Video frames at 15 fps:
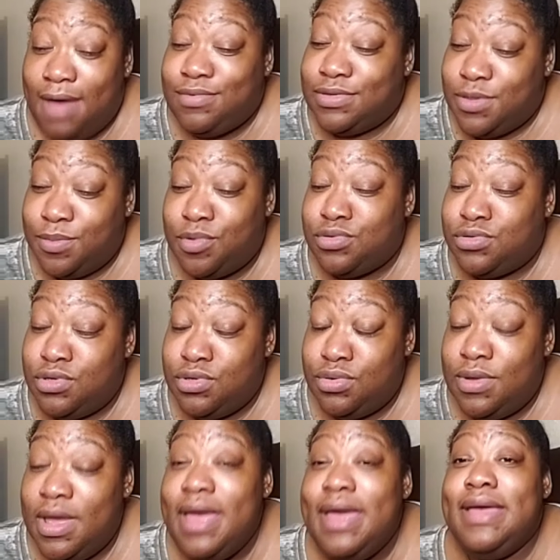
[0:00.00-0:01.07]
was supposed to
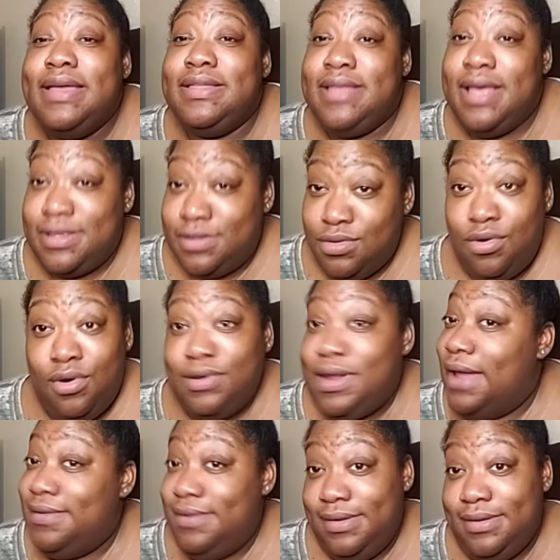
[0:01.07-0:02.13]
do, yes, God,
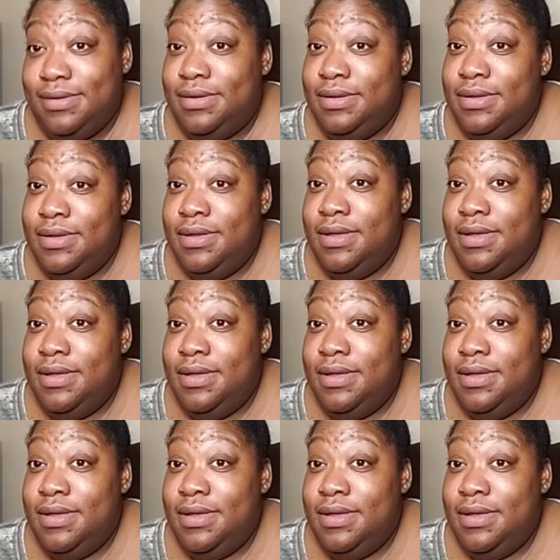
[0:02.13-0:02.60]
I did.